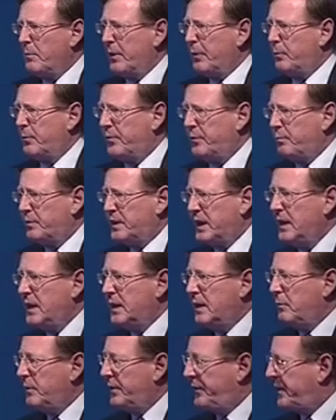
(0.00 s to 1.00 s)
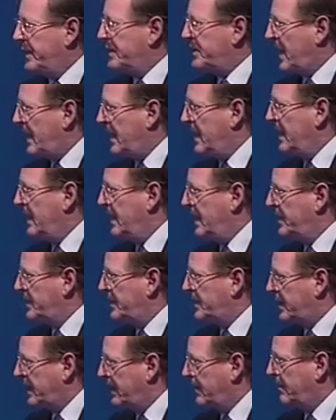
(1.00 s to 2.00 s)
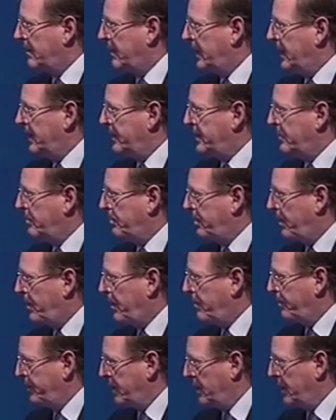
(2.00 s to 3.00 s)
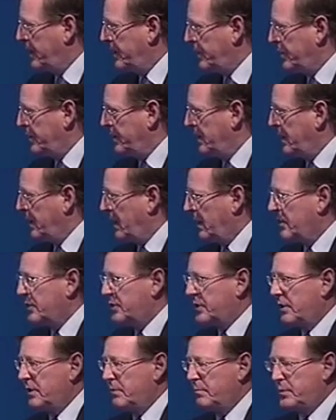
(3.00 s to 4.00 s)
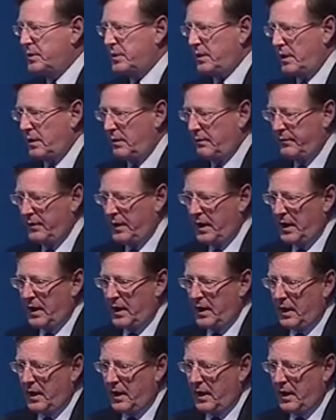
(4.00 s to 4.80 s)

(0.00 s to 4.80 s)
But dealing with this highly segregated population in terms of